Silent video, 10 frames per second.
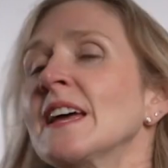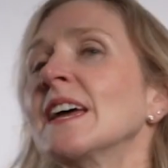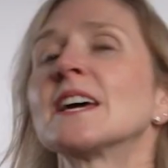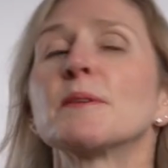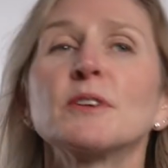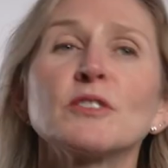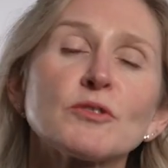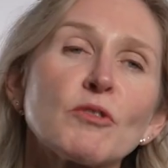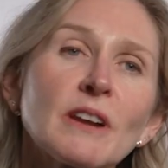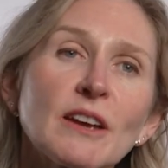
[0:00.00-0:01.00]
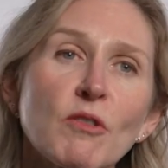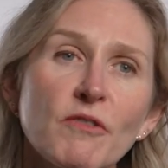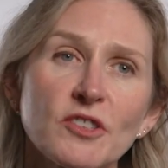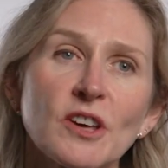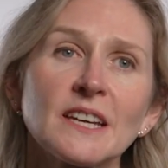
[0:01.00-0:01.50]
It can be used orally or
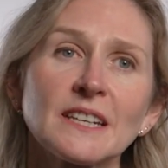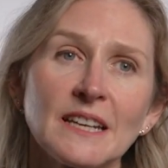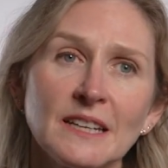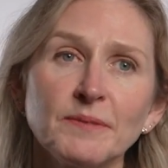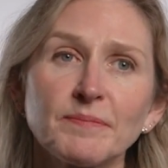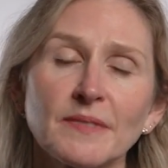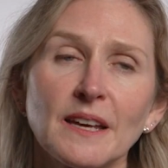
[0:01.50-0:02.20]
vaginally.